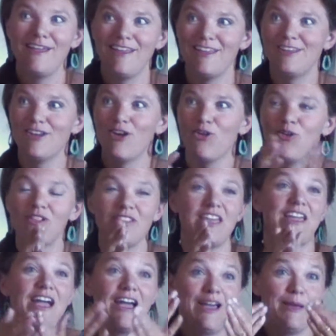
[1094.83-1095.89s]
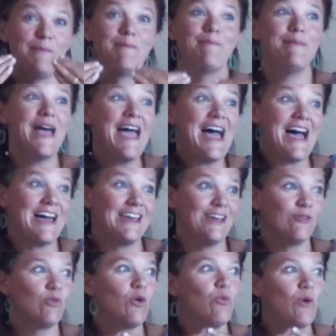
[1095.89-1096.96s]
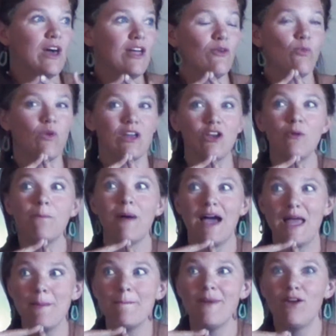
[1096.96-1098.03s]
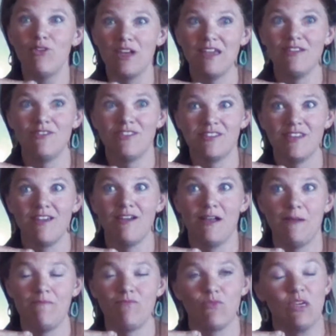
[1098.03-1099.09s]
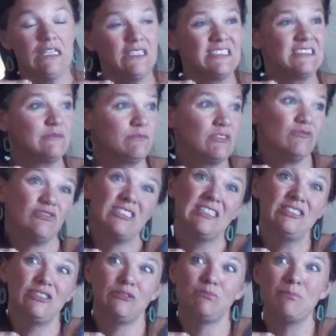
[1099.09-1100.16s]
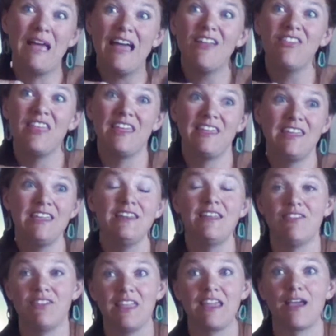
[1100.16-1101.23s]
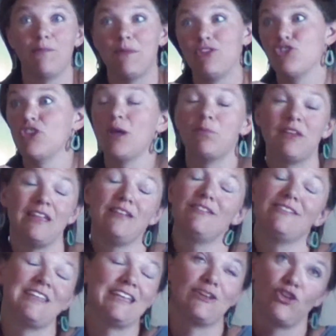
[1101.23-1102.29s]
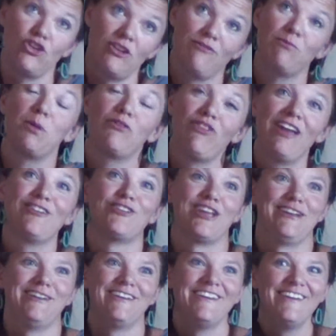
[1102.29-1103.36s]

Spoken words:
I'm mad. Well, what are my motives? Well, I'm really just mad that he didn't think I measured up to his standard of perfection.